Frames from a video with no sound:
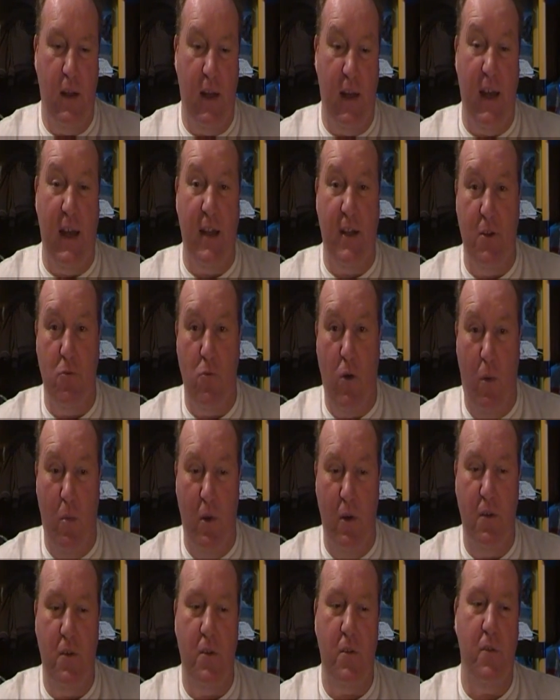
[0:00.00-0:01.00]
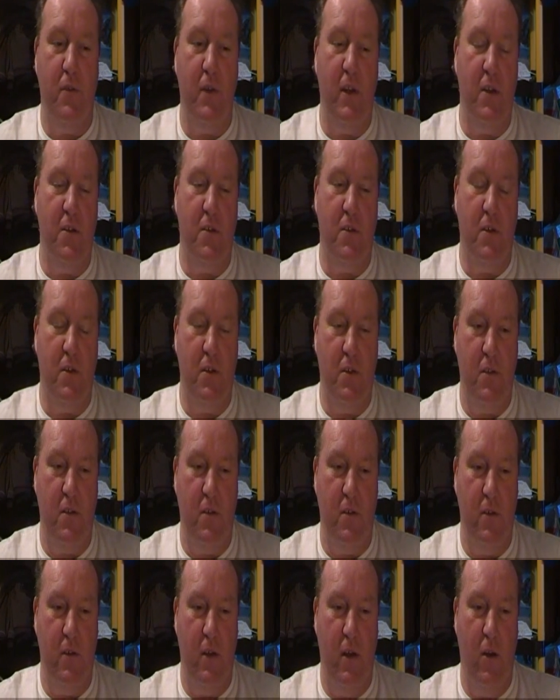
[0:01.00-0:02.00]
like Andy Roberts, for
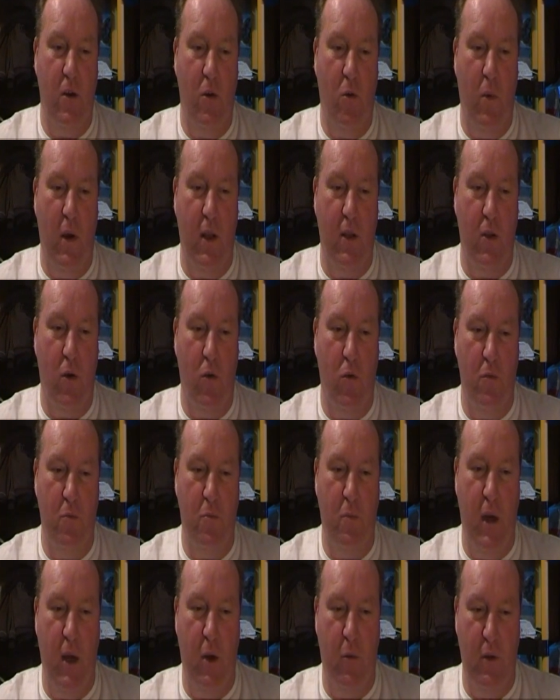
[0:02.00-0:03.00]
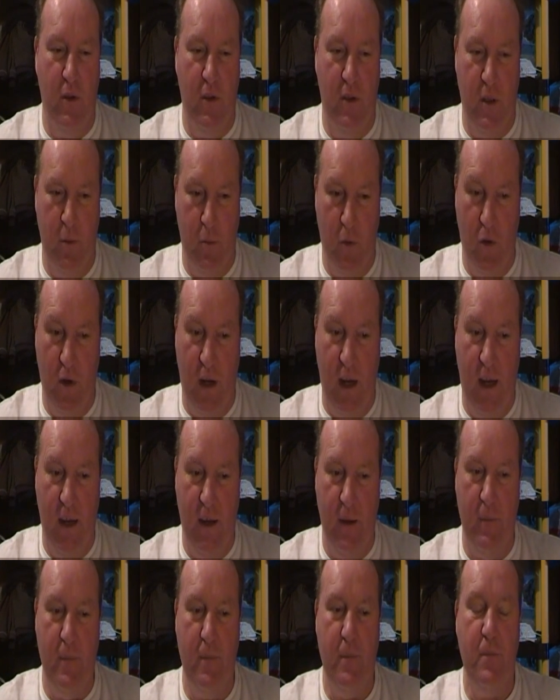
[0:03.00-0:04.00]
instance, a well-known Berwyn
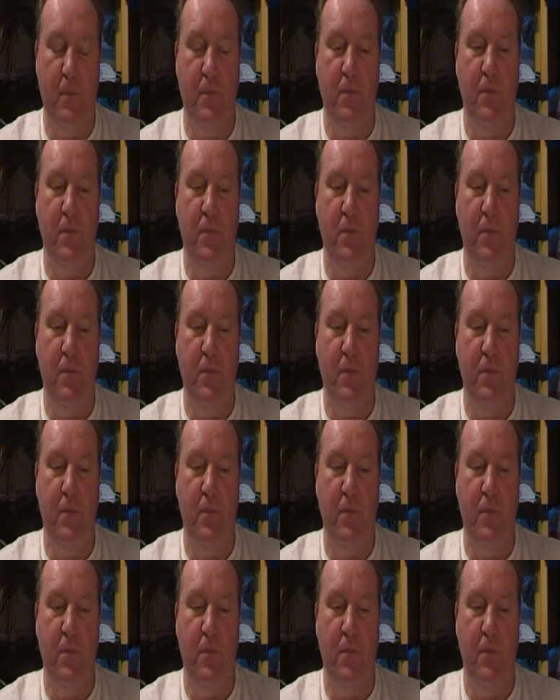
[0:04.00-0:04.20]
debunker,